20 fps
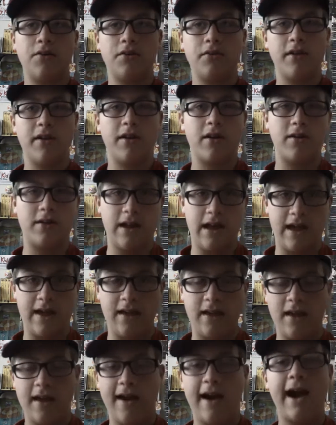to Liquor
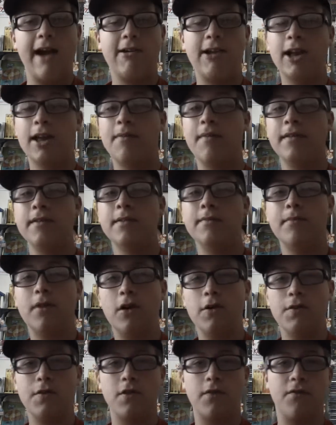Day. I recommend them
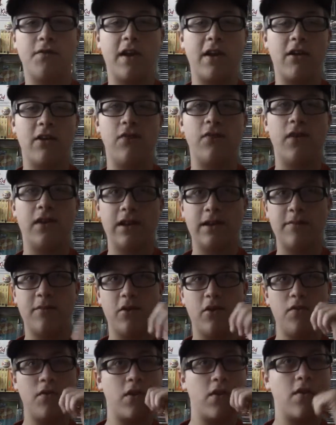both. They're very funny
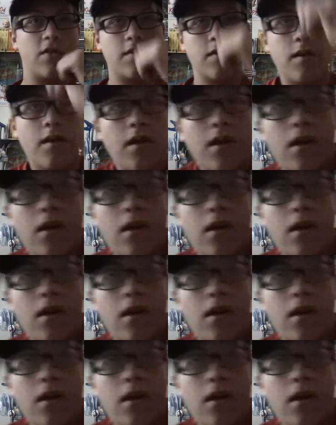movies.